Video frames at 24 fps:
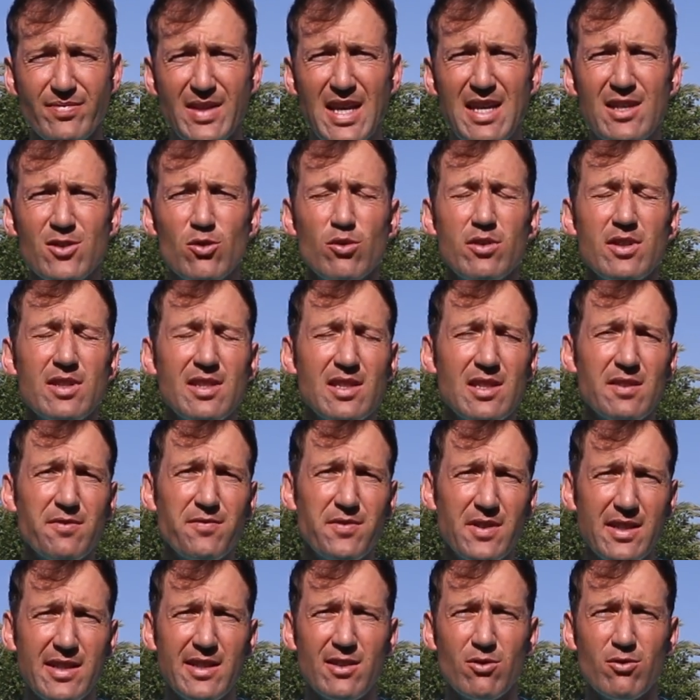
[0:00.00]
So this is a
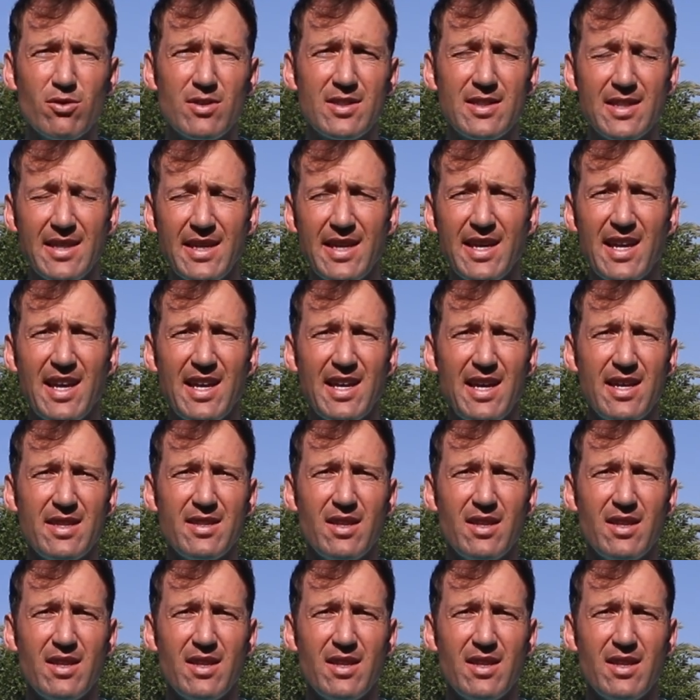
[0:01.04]
very good thing, and